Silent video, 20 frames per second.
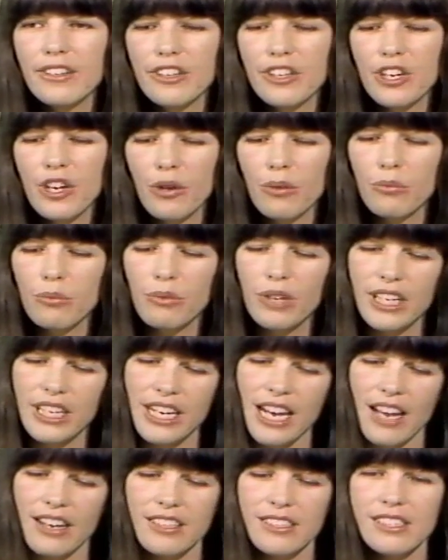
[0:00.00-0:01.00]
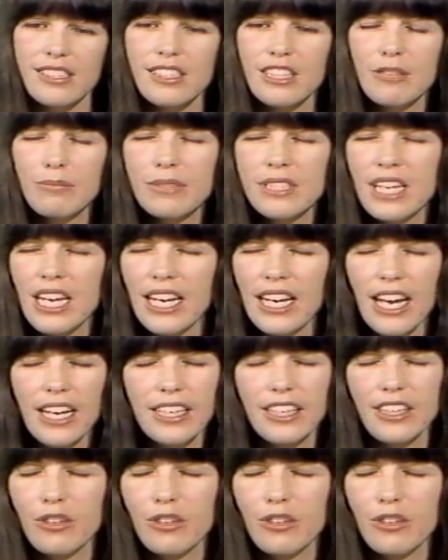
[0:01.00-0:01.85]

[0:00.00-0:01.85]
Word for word: you know, written out a slip saying I